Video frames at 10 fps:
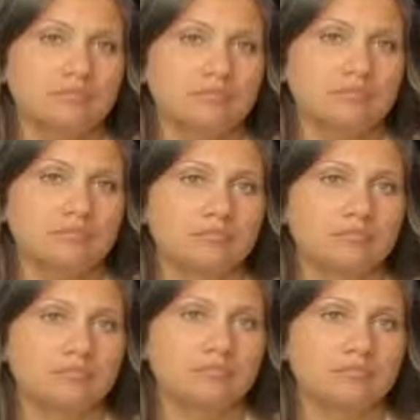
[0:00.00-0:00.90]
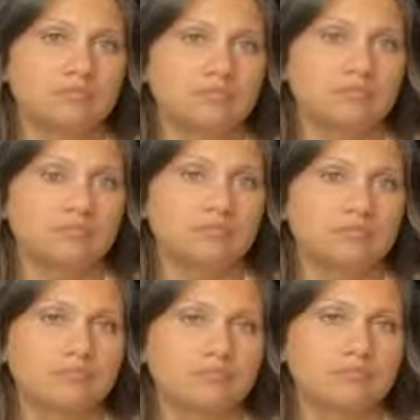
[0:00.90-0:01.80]

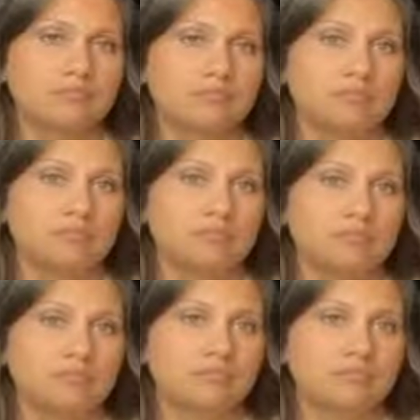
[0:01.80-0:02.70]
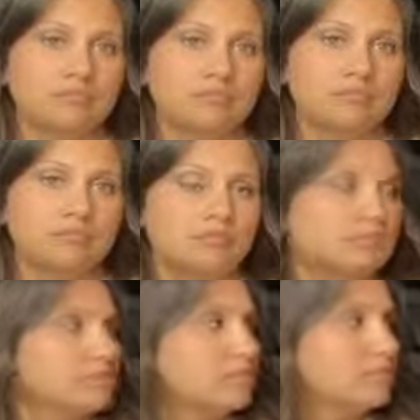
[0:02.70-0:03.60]

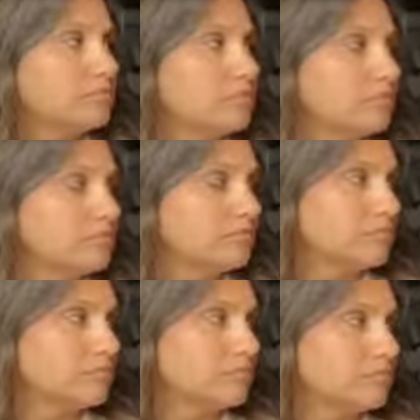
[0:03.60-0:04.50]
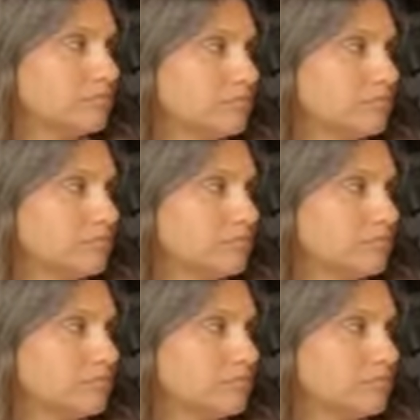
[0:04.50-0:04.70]
The person shown says nothing.